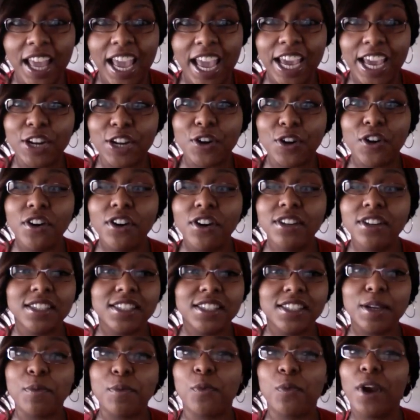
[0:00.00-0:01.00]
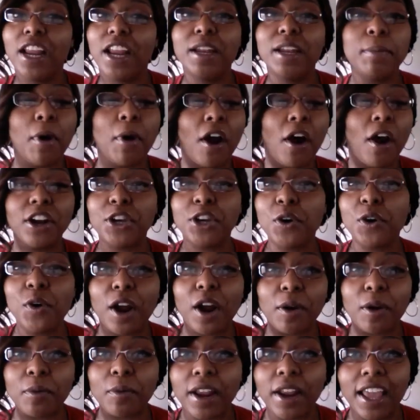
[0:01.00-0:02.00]
And according to some random article
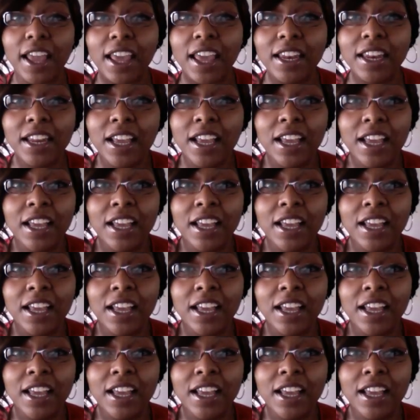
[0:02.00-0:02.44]
I read,